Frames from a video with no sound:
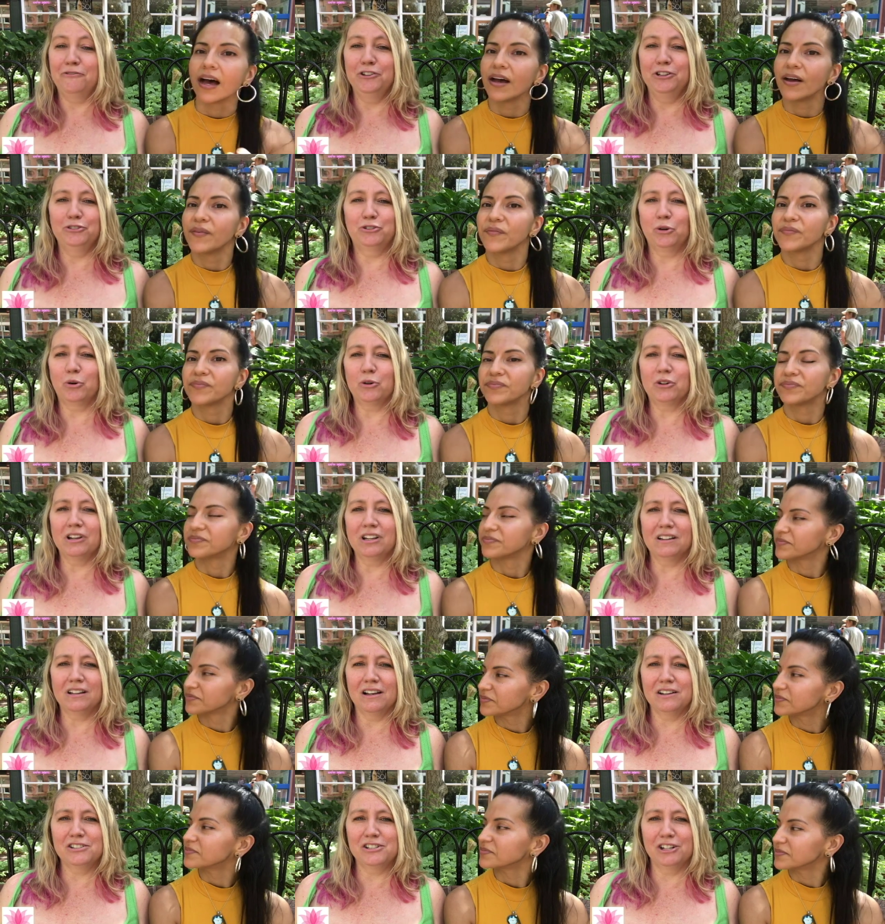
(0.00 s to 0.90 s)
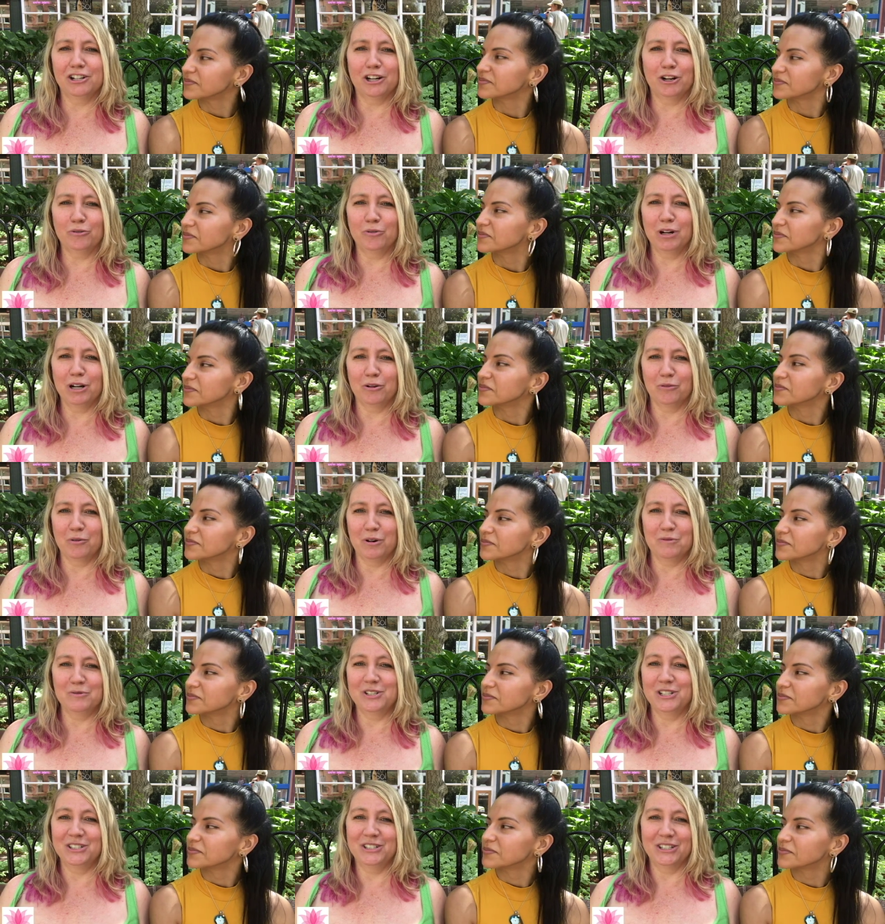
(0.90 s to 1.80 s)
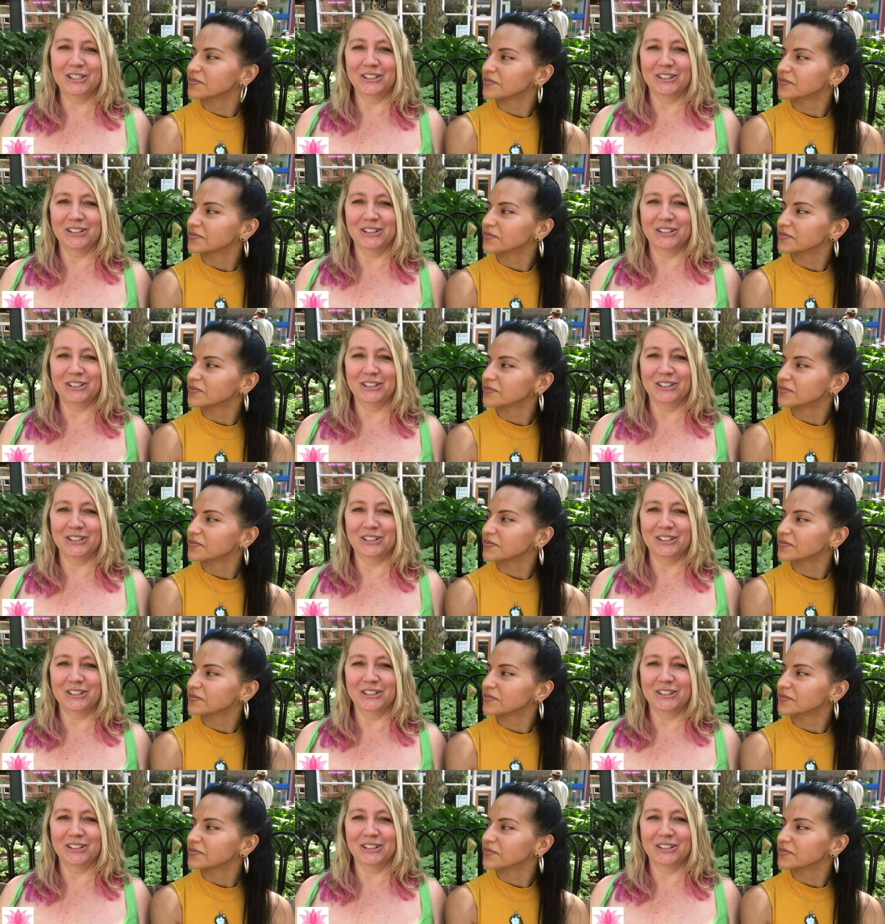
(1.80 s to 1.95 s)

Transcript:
Speaker 1: If you totally lost your career, what would you do?